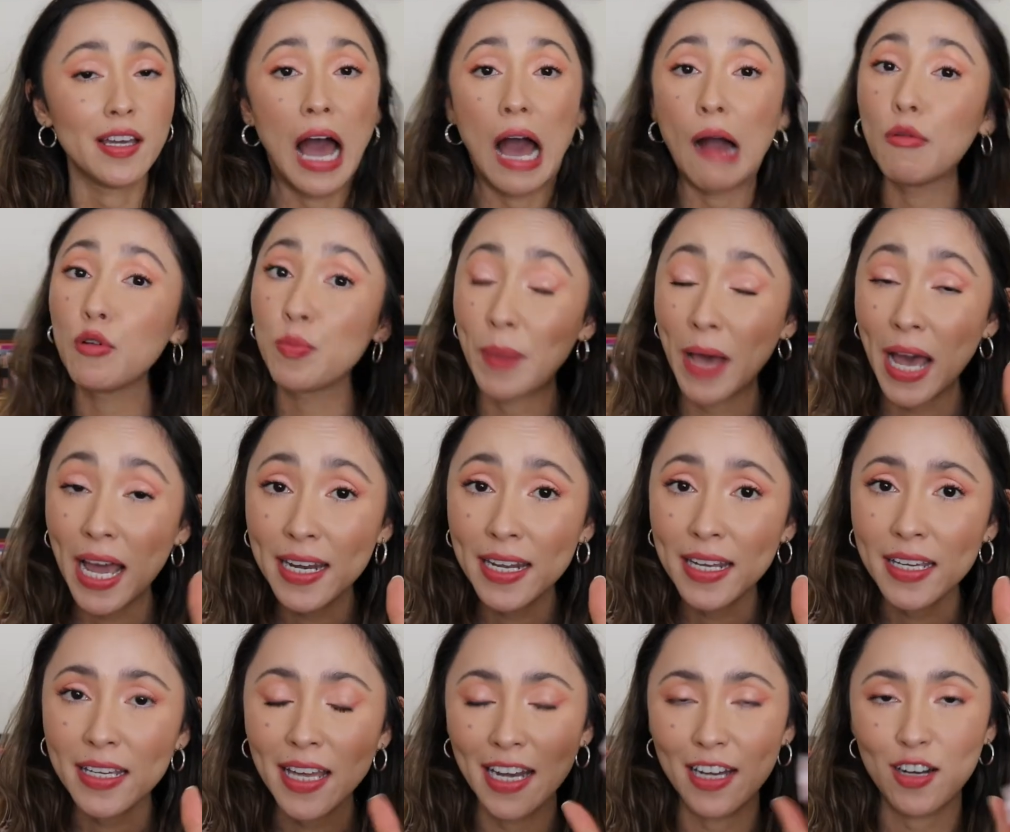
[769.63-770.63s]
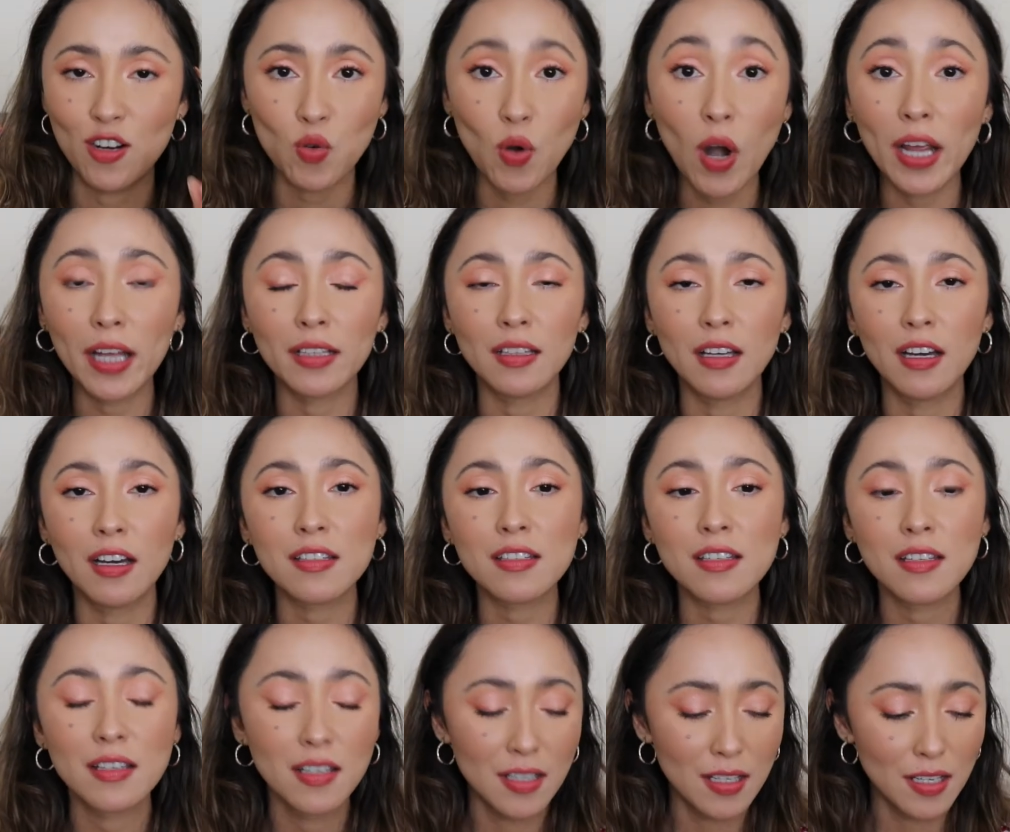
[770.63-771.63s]
I would panic and cry a lot,
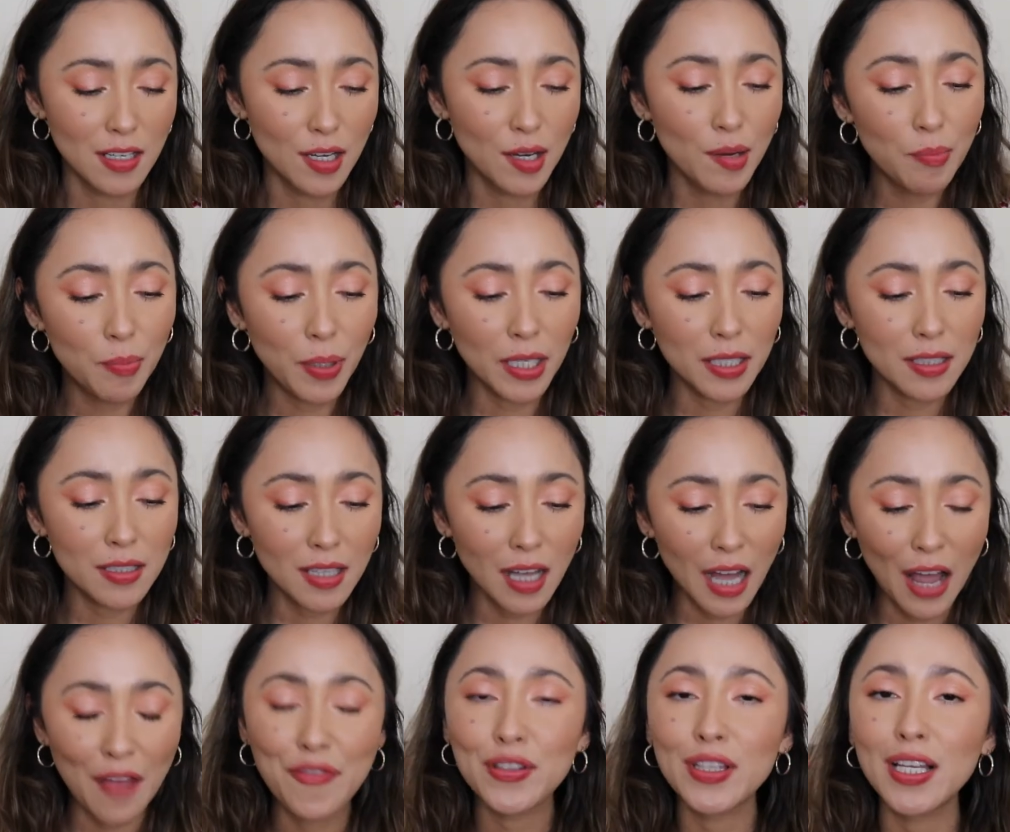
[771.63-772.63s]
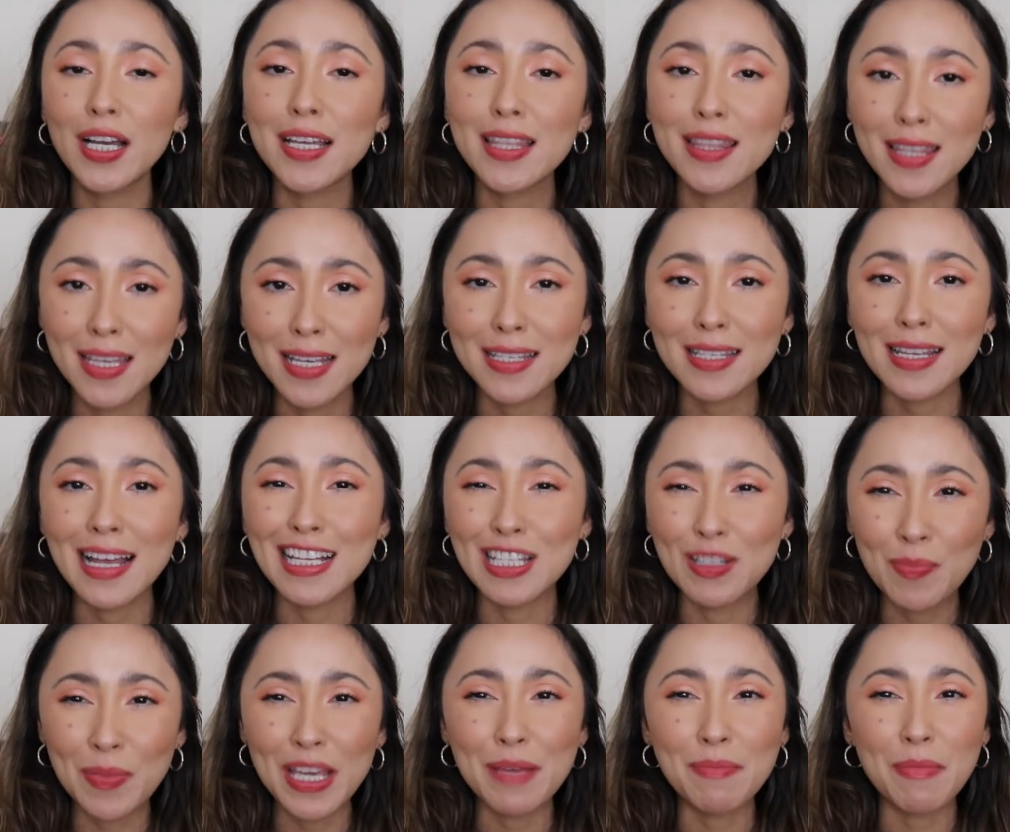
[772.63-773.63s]
but I feel like this as
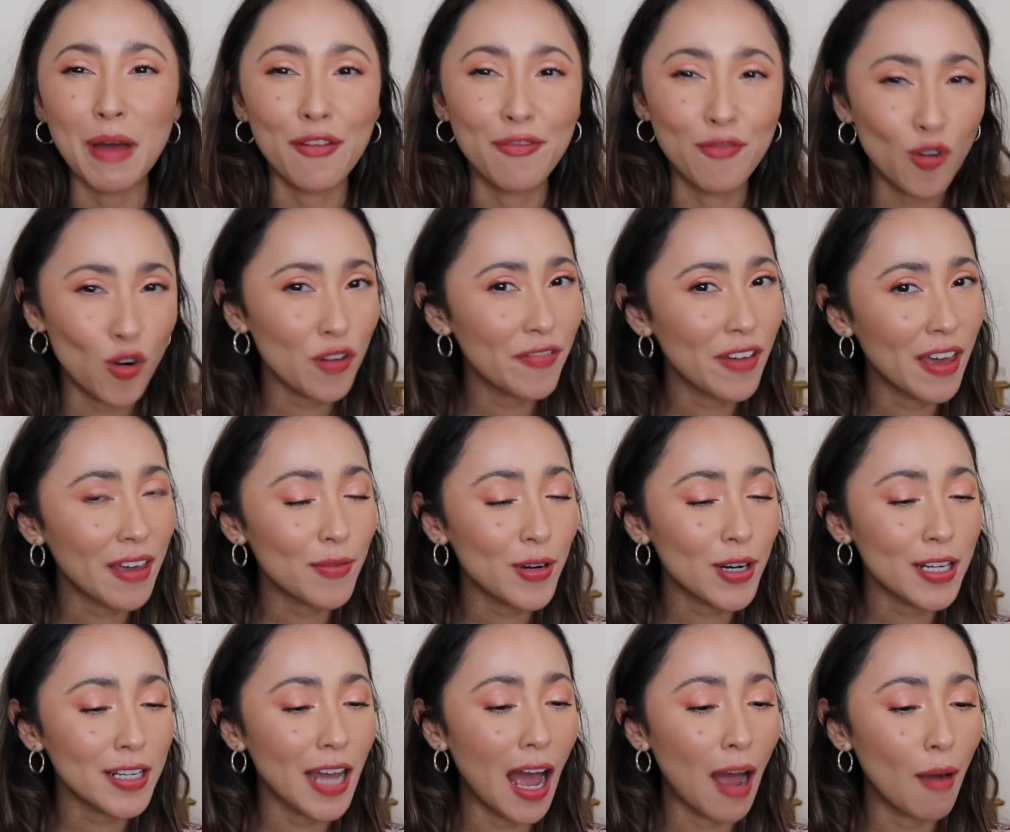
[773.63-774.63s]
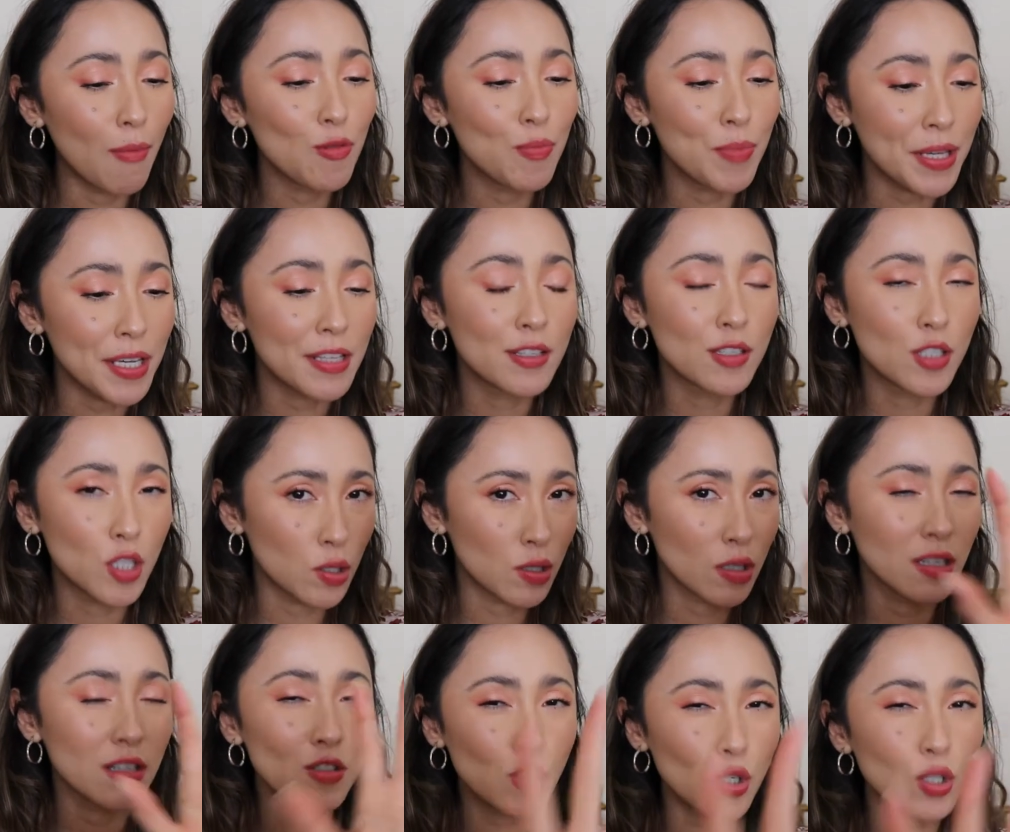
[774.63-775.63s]
being my four favorite, I would be so,
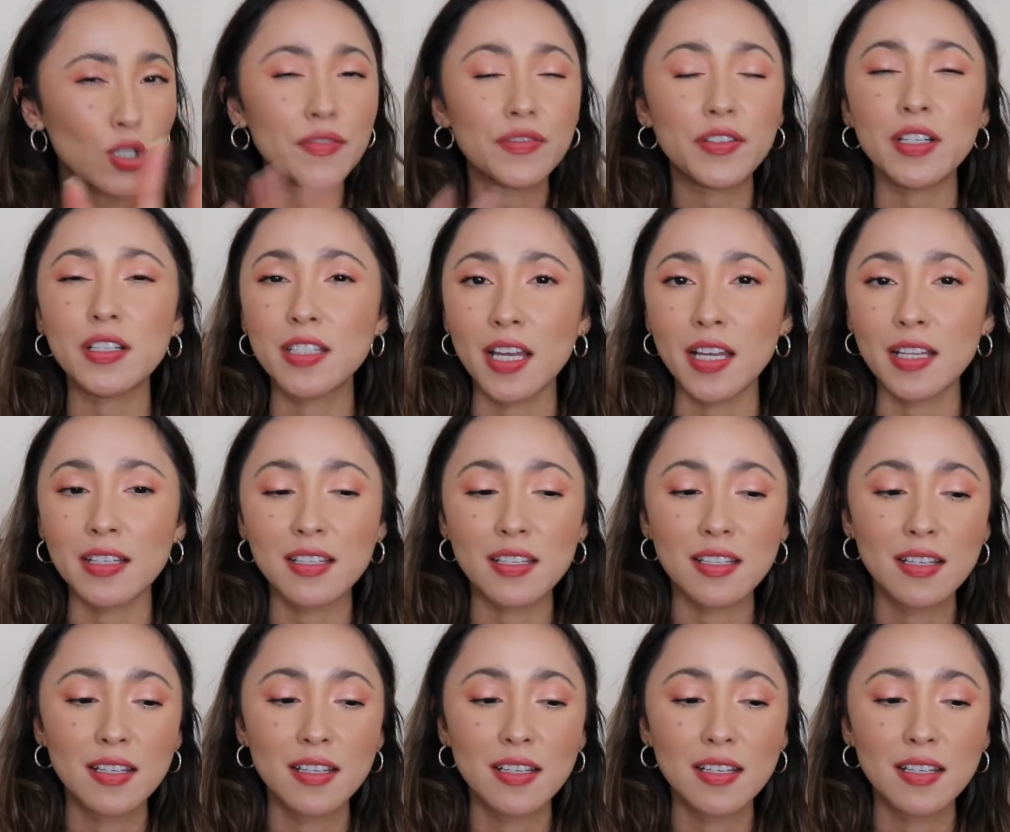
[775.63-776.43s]
sort of content.